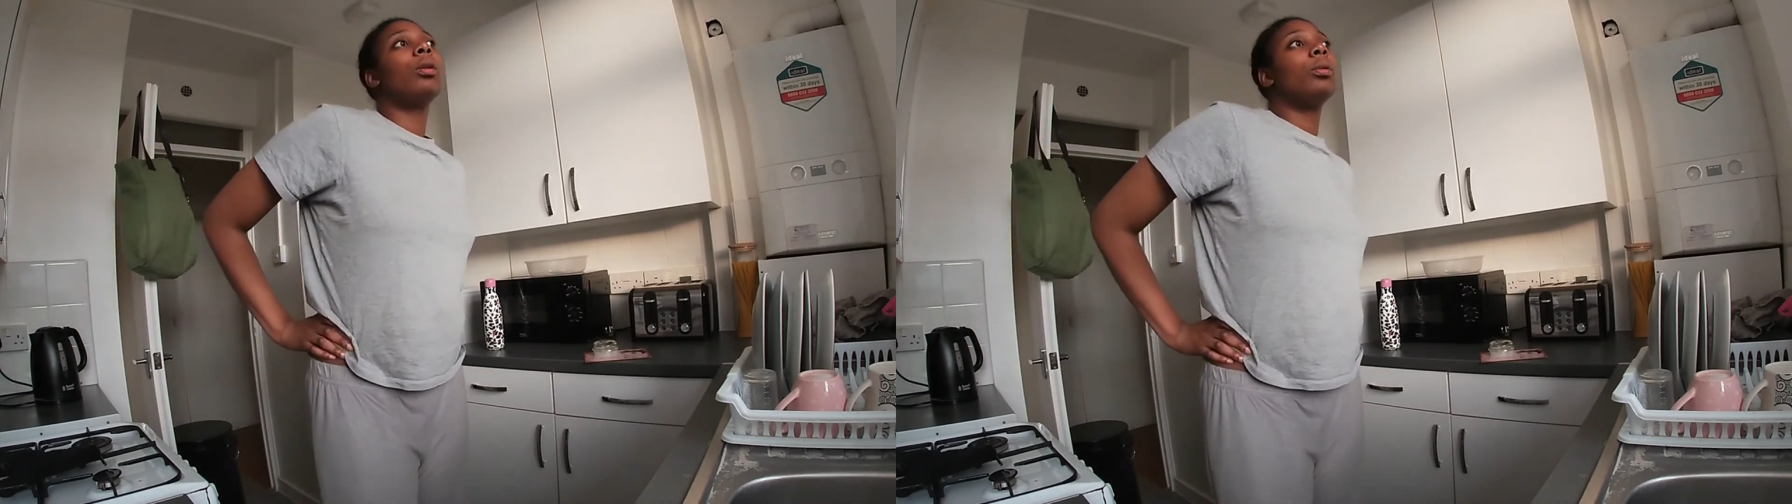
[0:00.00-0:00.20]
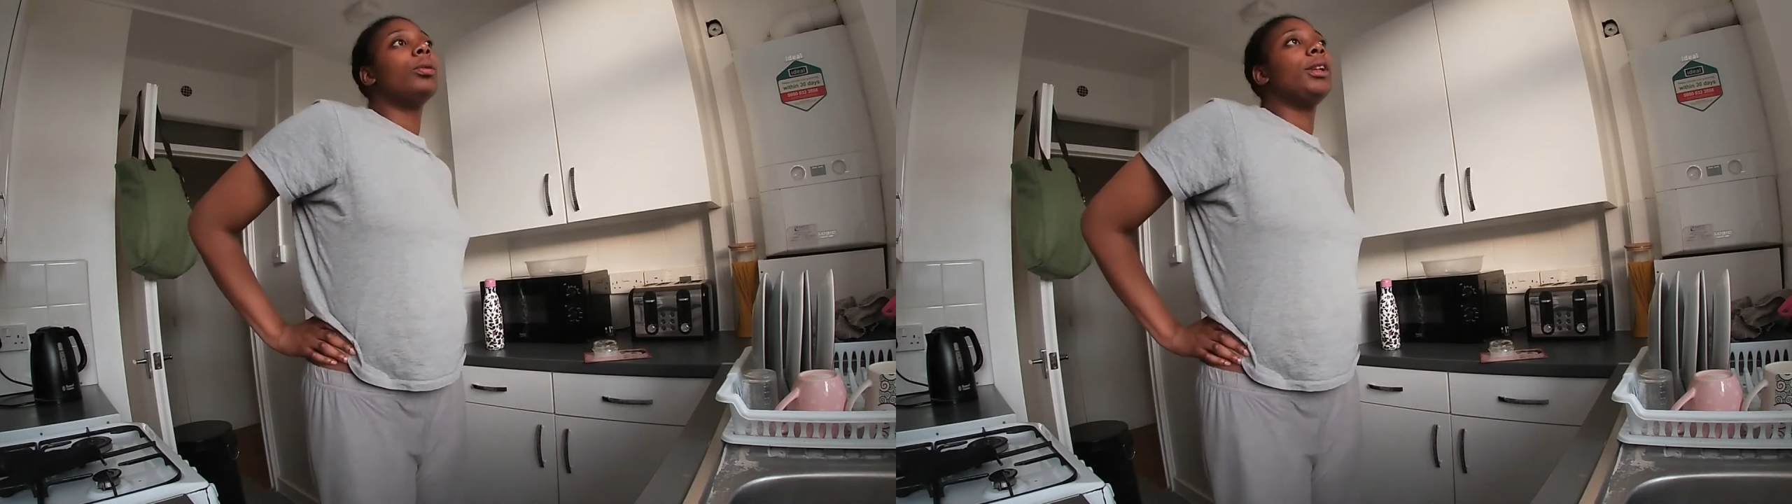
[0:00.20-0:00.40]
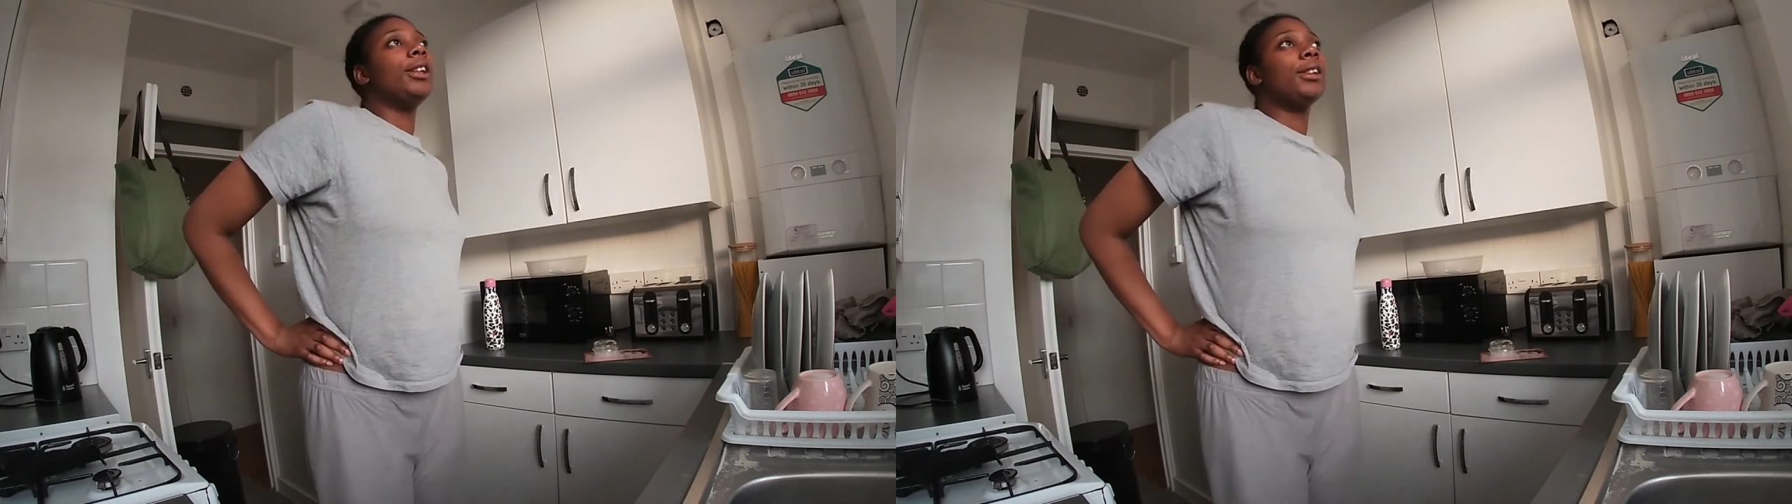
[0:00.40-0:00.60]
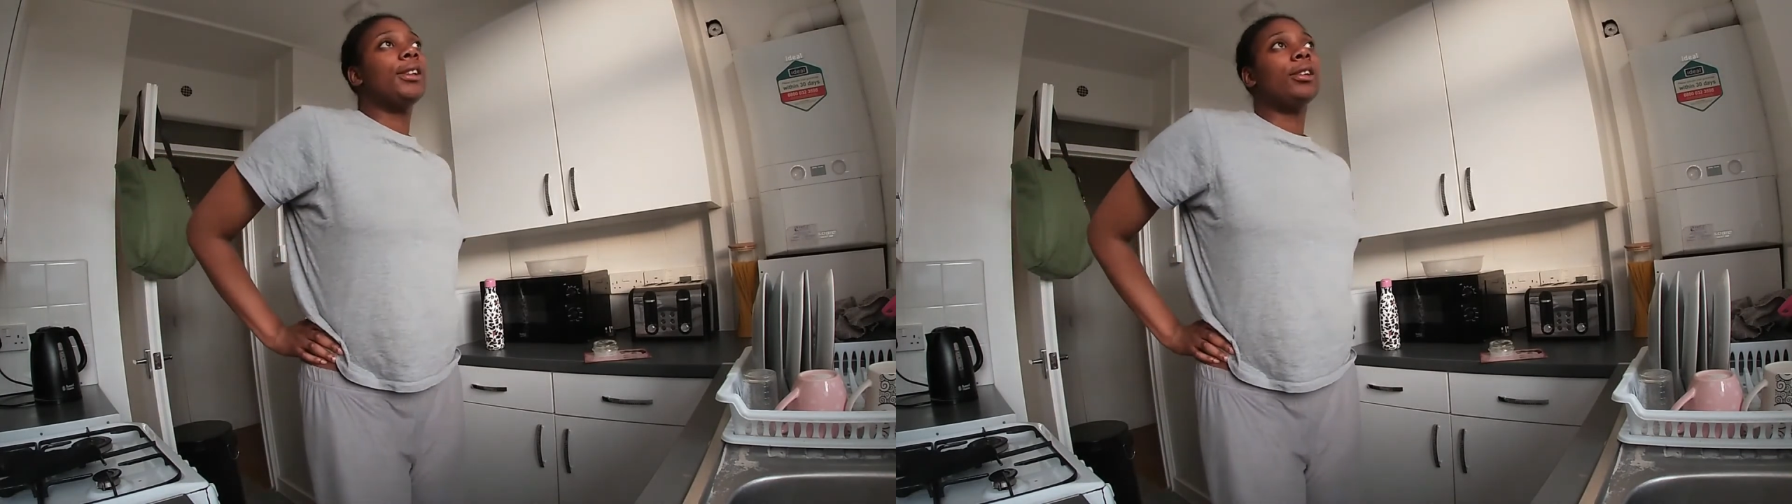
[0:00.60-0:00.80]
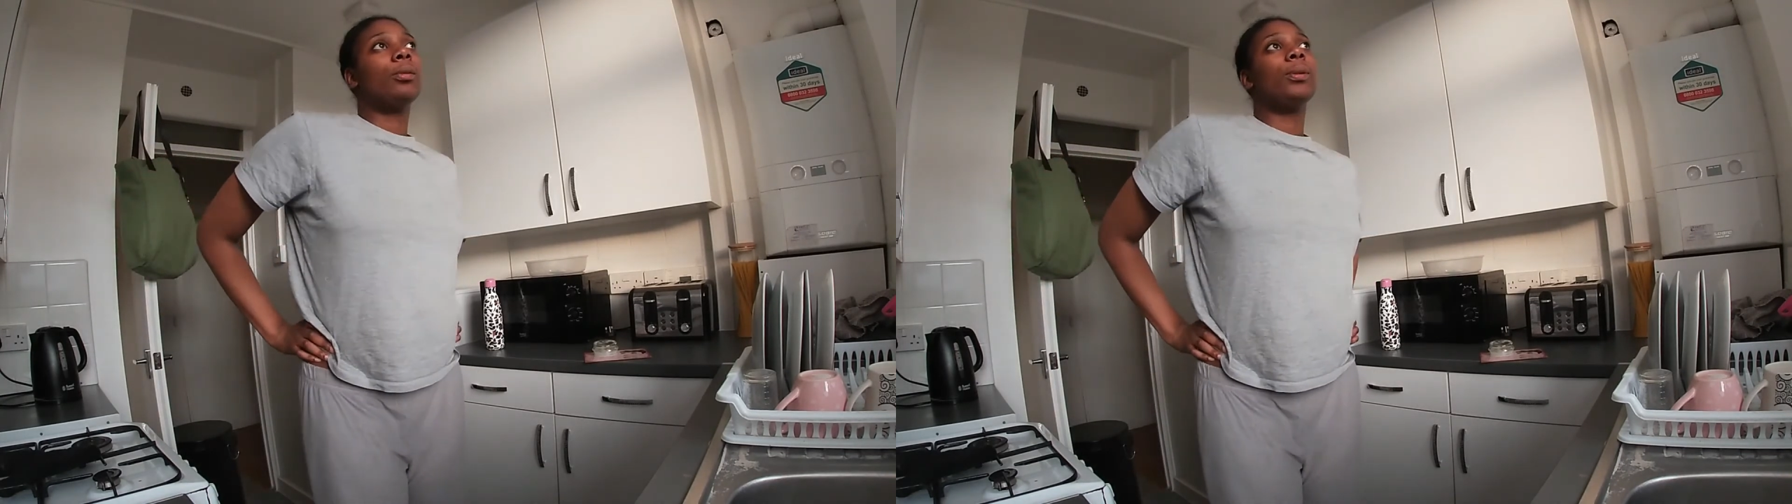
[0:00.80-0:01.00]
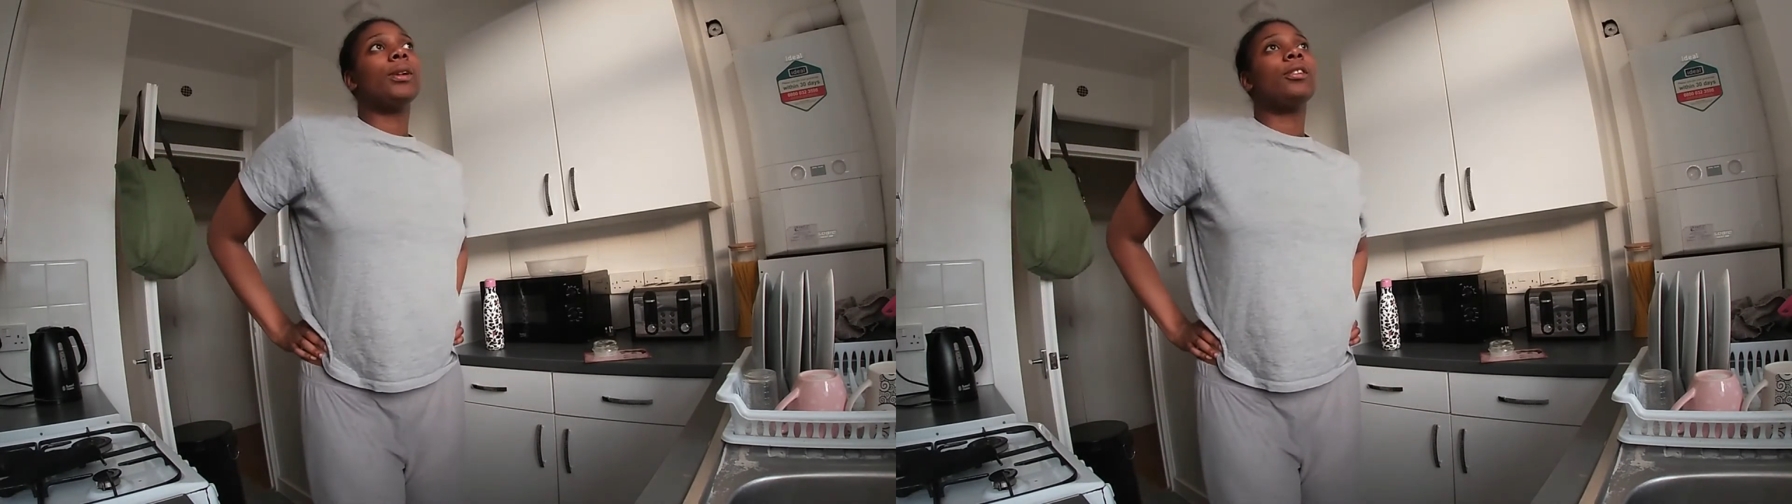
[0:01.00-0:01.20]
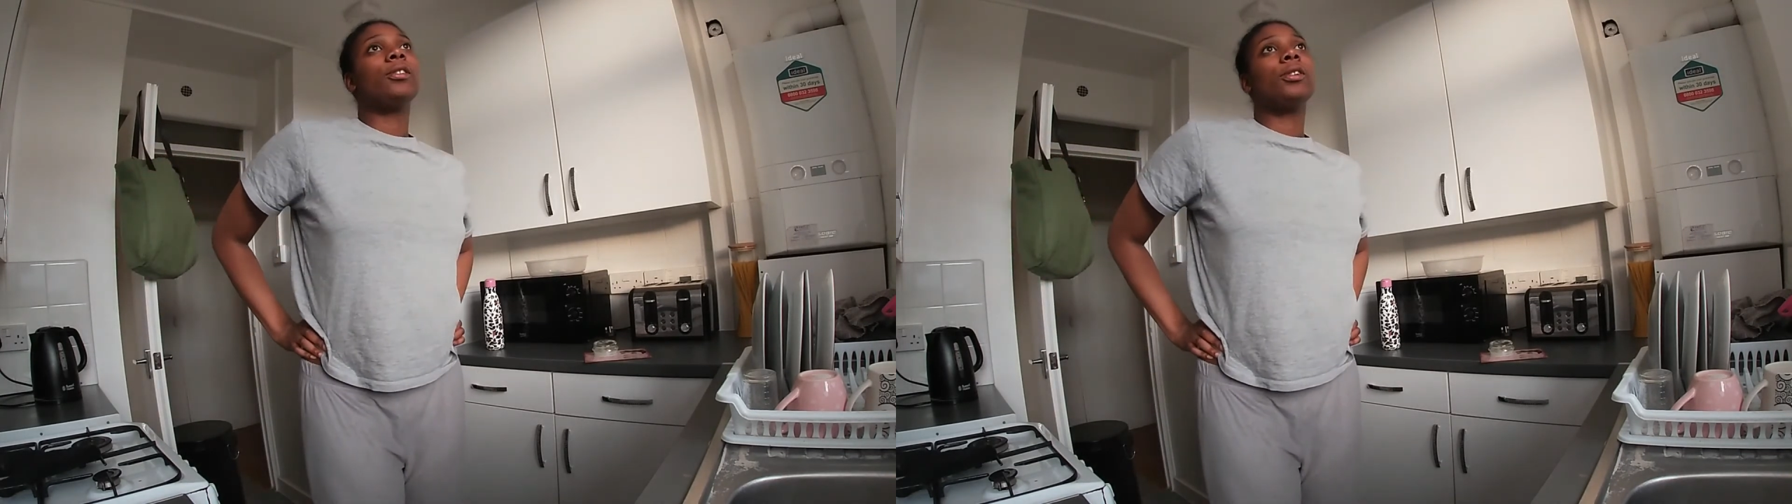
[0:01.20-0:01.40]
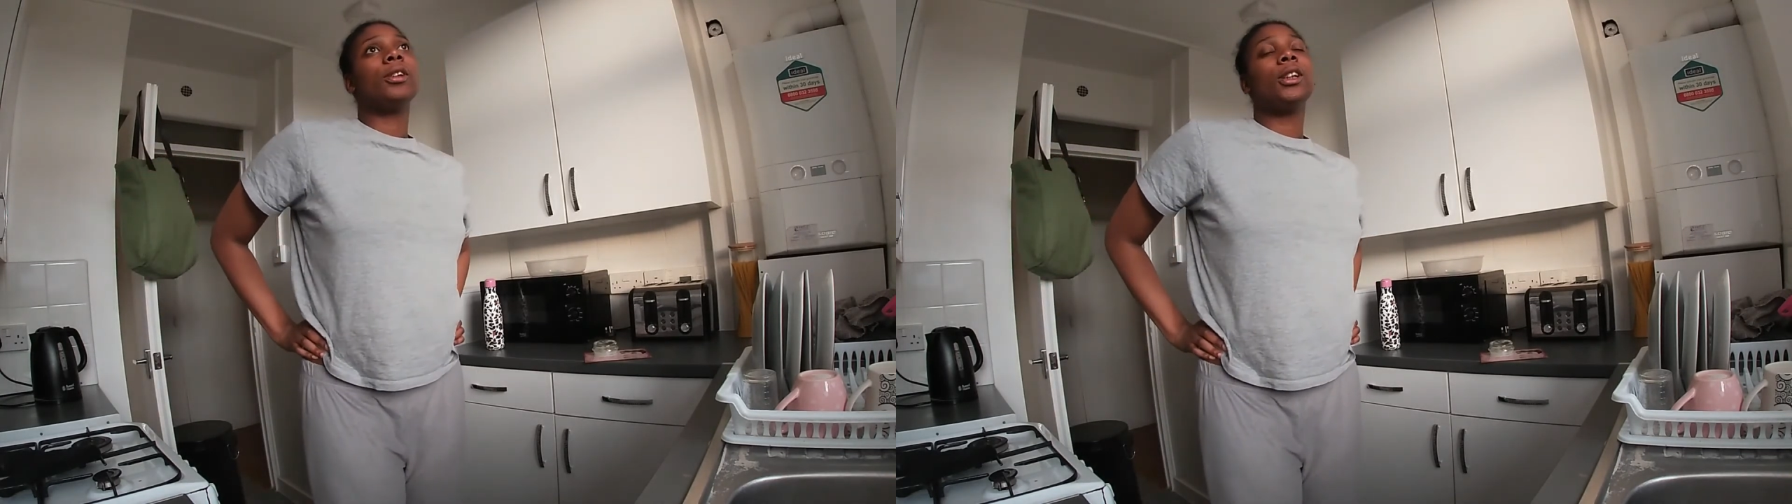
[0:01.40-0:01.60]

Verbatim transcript: we need to deal with